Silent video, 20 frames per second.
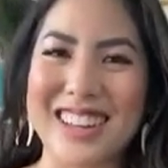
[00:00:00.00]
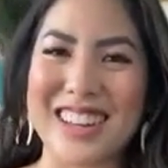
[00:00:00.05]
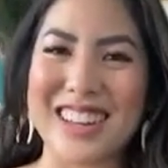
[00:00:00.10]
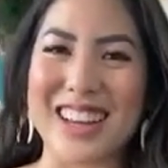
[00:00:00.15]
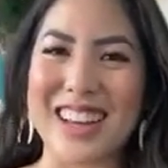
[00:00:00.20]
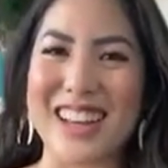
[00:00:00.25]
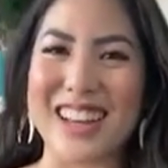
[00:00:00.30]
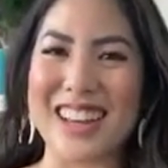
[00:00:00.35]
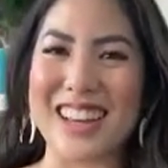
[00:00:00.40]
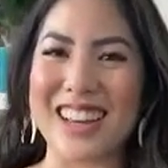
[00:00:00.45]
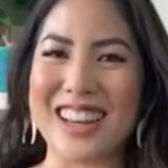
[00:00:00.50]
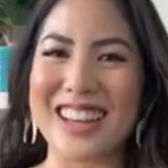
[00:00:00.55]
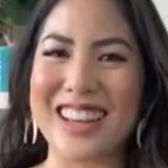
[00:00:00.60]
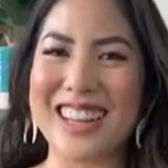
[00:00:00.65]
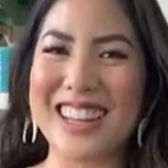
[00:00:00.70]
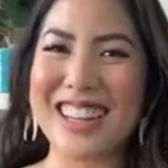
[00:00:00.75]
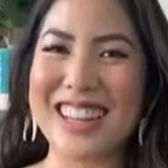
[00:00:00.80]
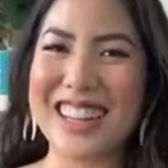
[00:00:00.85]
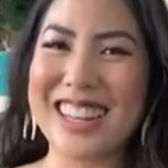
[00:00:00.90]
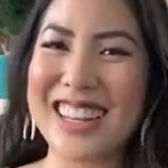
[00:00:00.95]

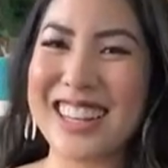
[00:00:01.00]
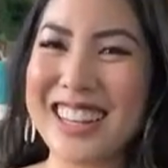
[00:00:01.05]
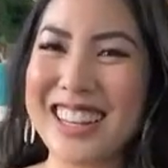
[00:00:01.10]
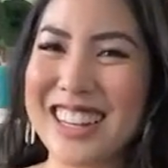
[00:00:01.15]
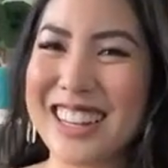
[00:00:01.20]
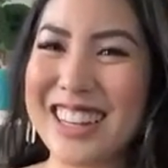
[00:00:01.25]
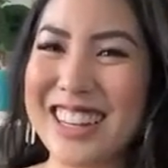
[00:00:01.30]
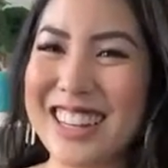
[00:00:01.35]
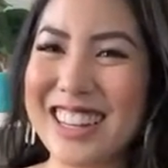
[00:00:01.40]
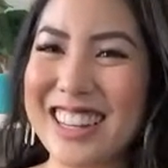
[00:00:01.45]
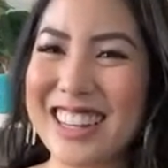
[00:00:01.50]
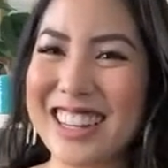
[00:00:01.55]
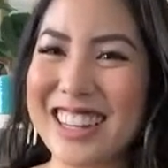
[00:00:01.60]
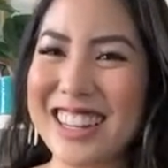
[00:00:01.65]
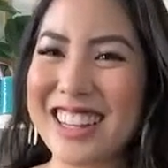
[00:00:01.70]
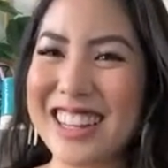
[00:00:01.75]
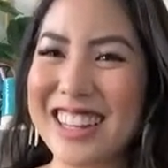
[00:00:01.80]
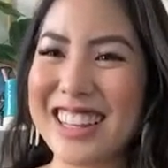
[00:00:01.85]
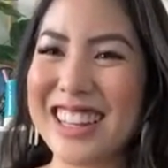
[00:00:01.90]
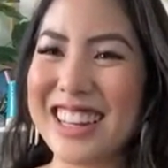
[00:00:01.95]

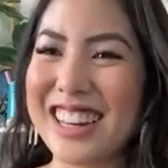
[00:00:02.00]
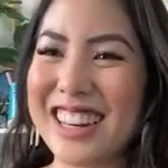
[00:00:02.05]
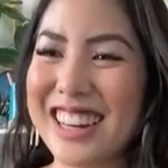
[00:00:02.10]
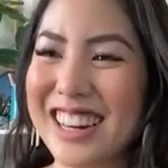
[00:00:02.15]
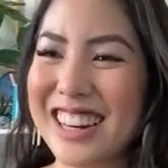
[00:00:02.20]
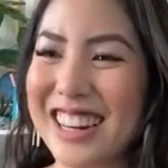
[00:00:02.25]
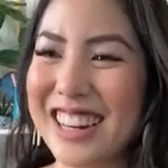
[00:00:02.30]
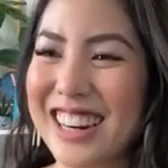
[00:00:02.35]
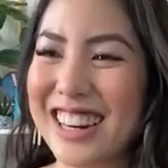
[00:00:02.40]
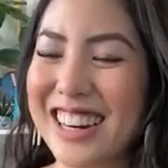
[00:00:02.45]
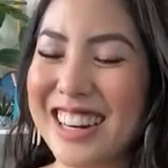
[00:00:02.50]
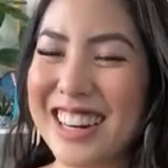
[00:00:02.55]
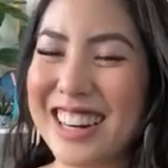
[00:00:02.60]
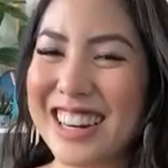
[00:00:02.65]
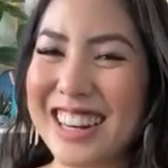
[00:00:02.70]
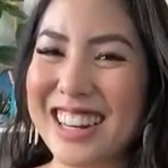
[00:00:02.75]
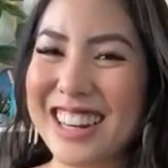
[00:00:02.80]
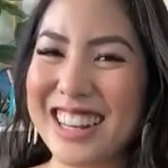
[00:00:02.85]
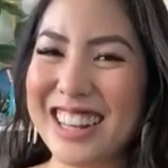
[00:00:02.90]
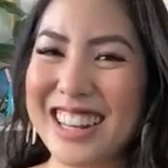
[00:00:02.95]

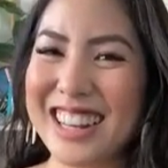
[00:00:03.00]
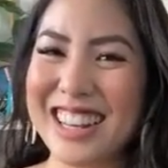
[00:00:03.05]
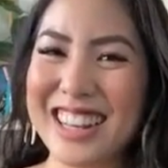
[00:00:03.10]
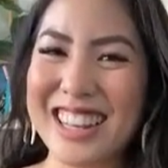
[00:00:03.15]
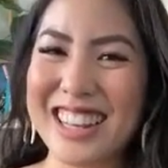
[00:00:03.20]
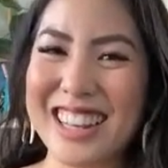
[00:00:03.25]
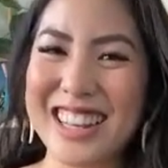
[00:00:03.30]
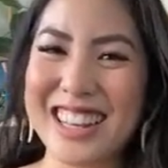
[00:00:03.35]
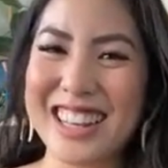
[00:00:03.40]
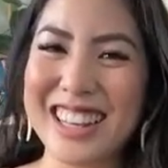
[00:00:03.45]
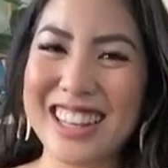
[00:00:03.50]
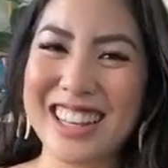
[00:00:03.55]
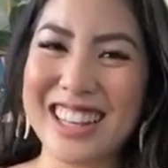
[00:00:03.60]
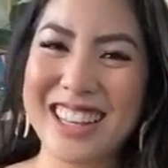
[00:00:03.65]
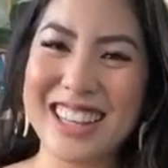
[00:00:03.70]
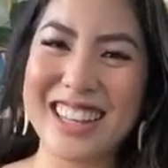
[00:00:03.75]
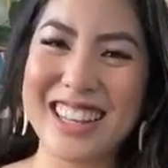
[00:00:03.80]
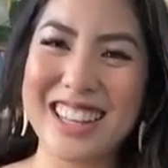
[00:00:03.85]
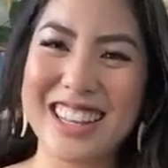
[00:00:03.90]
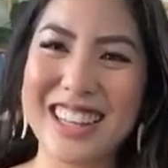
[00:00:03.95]
[no speech]